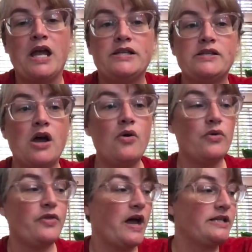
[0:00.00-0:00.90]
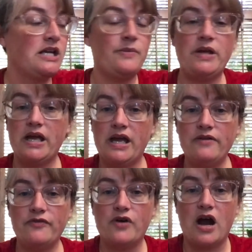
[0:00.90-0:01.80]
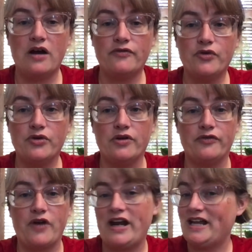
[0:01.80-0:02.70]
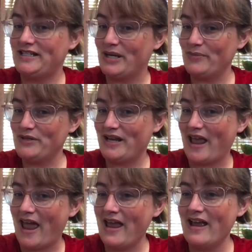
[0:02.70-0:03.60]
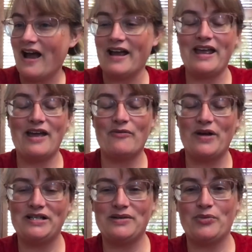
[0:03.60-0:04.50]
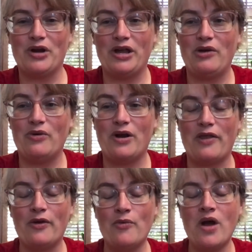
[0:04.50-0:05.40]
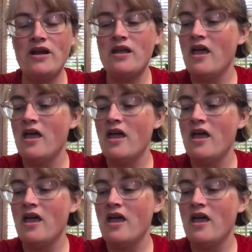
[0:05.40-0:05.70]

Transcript: So that's going to be it for our Frugal Friday tip today. I can't wait to bring you another one.